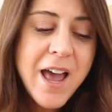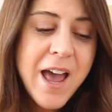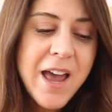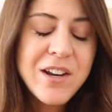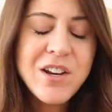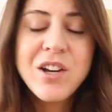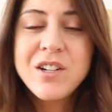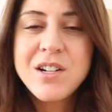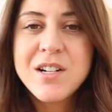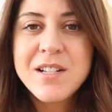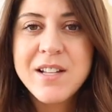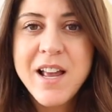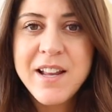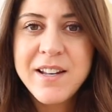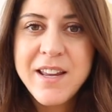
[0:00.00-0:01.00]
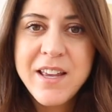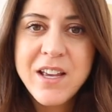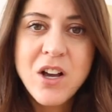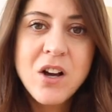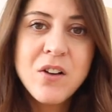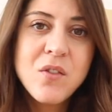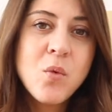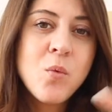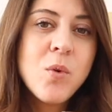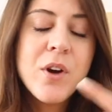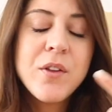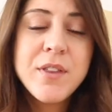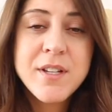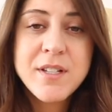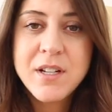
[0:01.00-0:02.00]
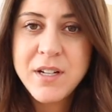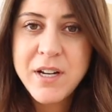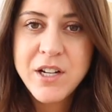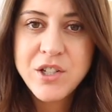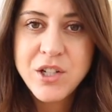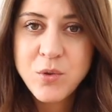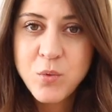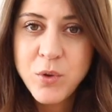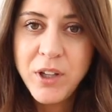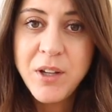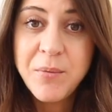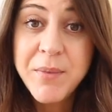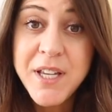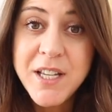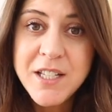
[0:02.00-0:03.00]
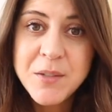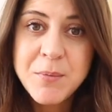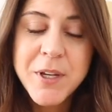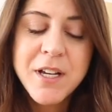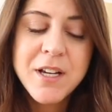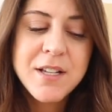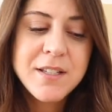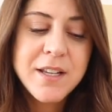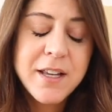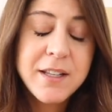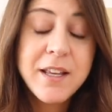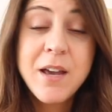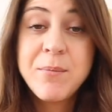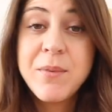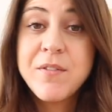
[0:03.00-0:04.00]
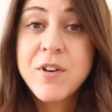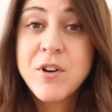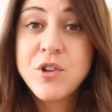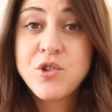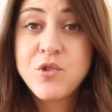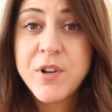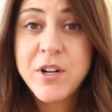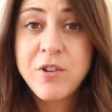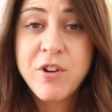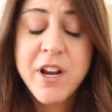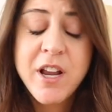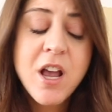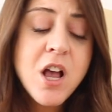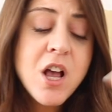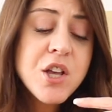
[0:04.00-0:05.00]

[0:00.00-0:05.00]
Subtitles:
and understanding of what this connection really means, because it can be very triggering.